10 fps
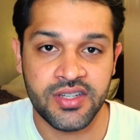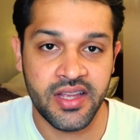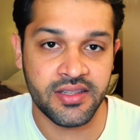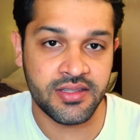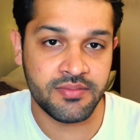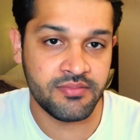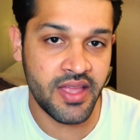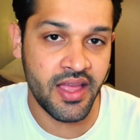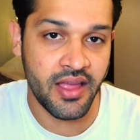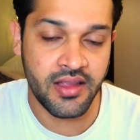as
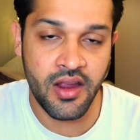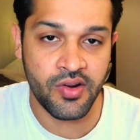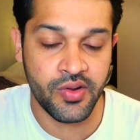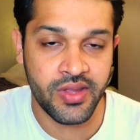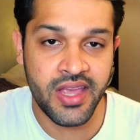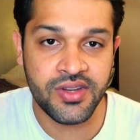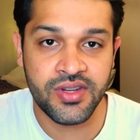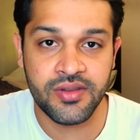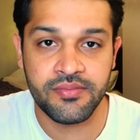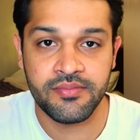their current
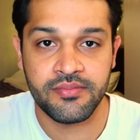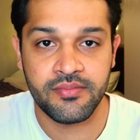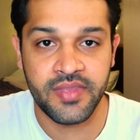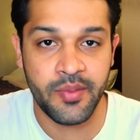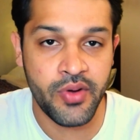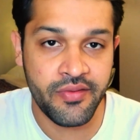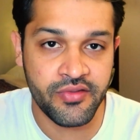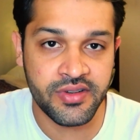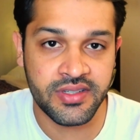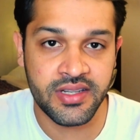location, their
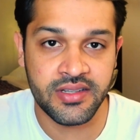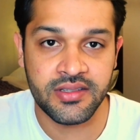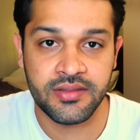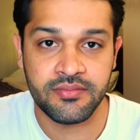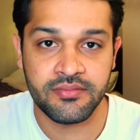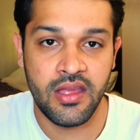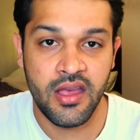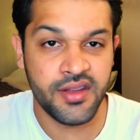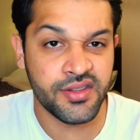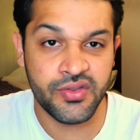preferences,
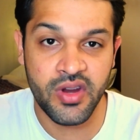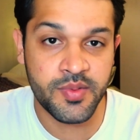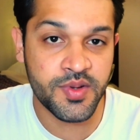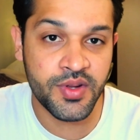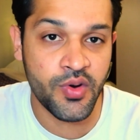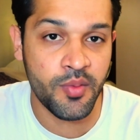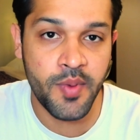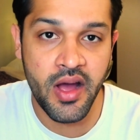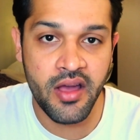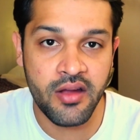a description or a
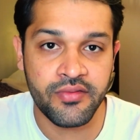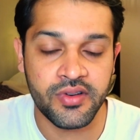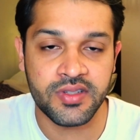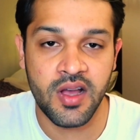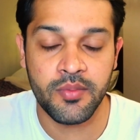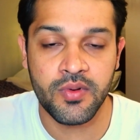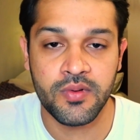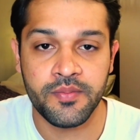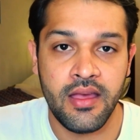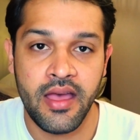bio, for
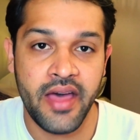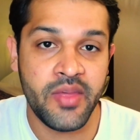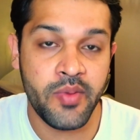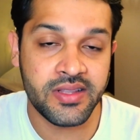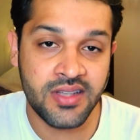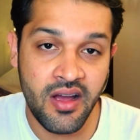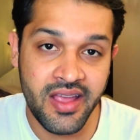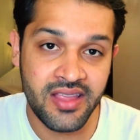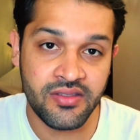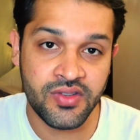example. And then by
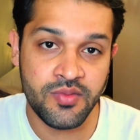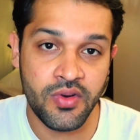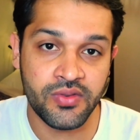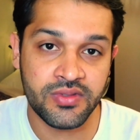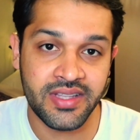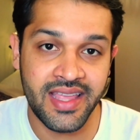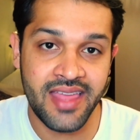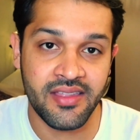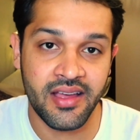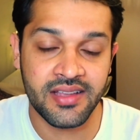tying the two models
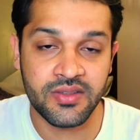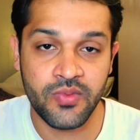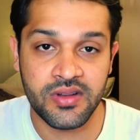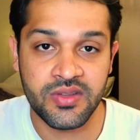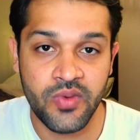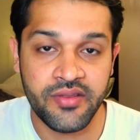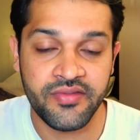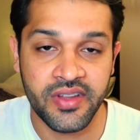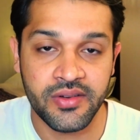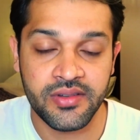together as a one to one
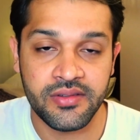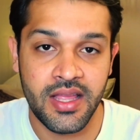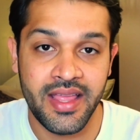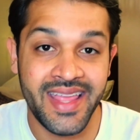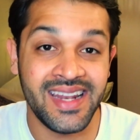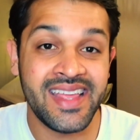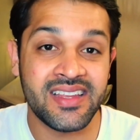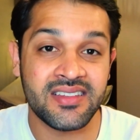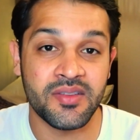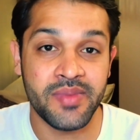field, it
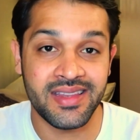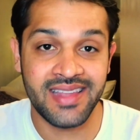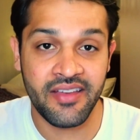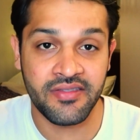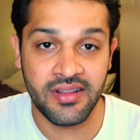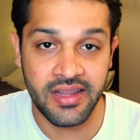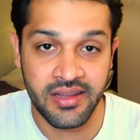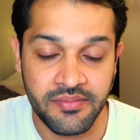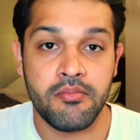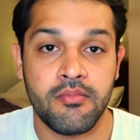links them
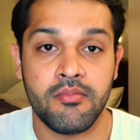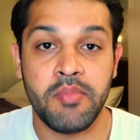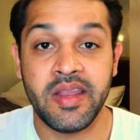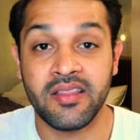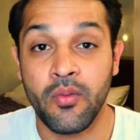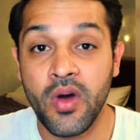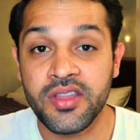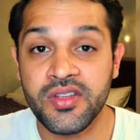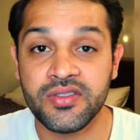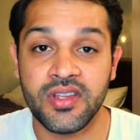indefinitely, meaning that
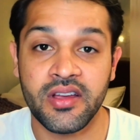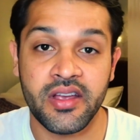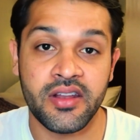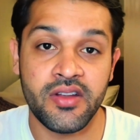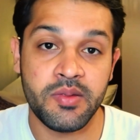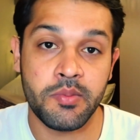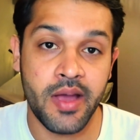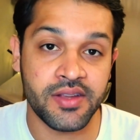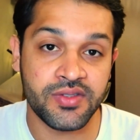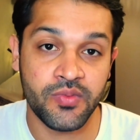one user can only be
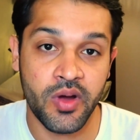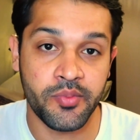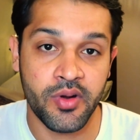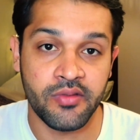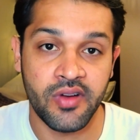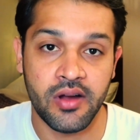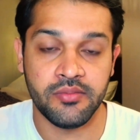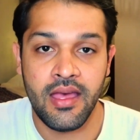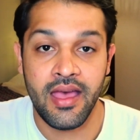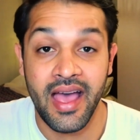matched to one profile.
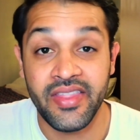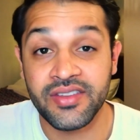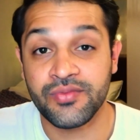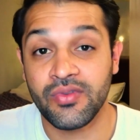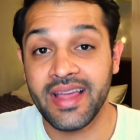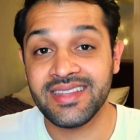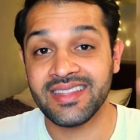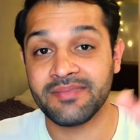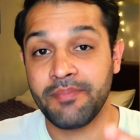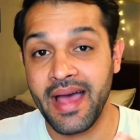And then just relating
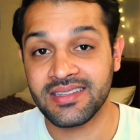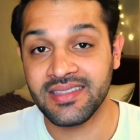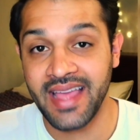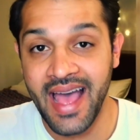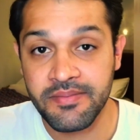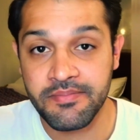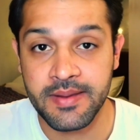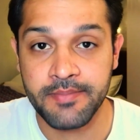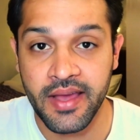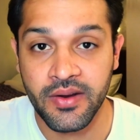this back to the
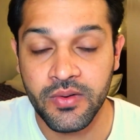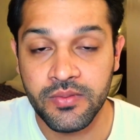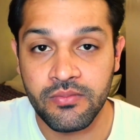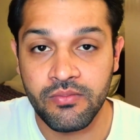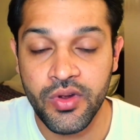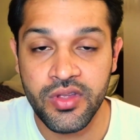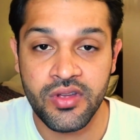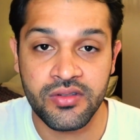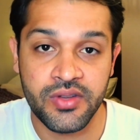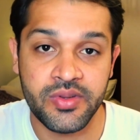admin panel, what you
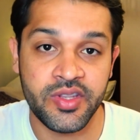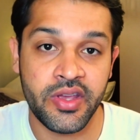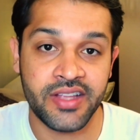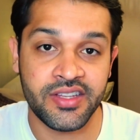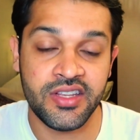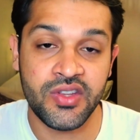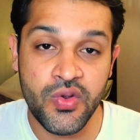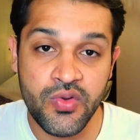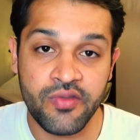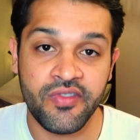can do is you can actually
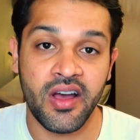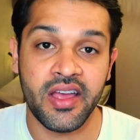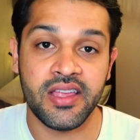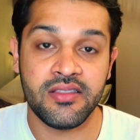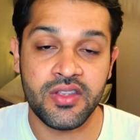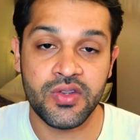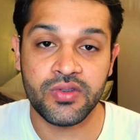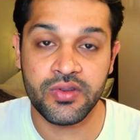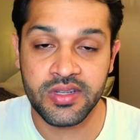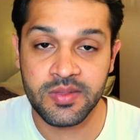unify the
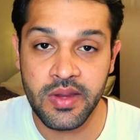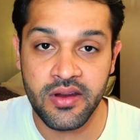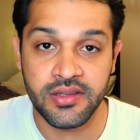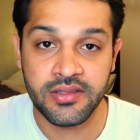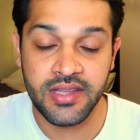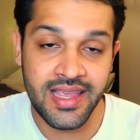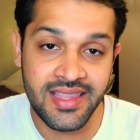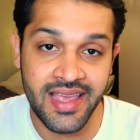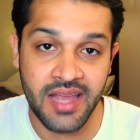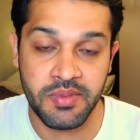user experience in
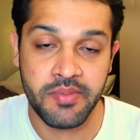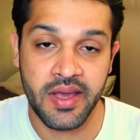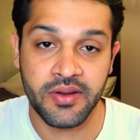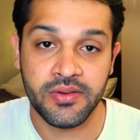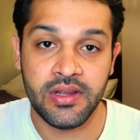the admin panel